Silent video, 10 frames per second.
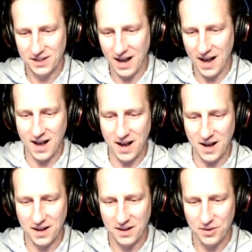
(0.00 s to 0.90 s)

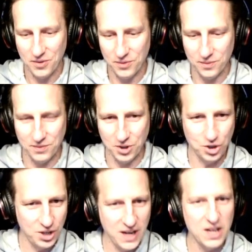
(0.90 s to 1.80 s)
are the
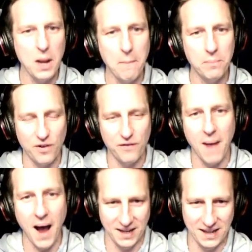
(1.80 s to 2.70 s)
sheer number of
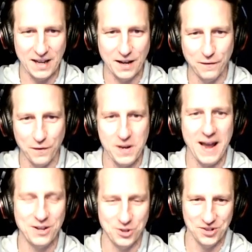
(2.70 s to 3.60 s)
minor league free
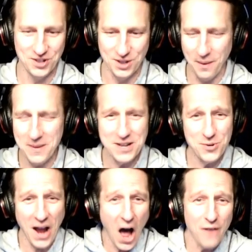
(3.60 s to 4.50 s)
agents
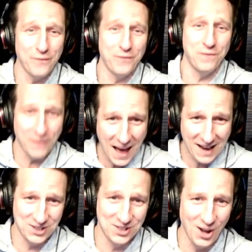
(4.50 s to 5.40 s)
you can't
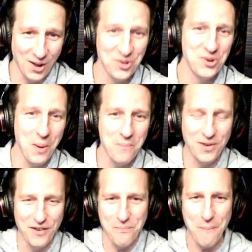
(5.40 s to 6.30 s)
flex on the
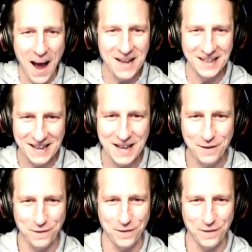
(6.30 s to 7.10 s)
number of minor league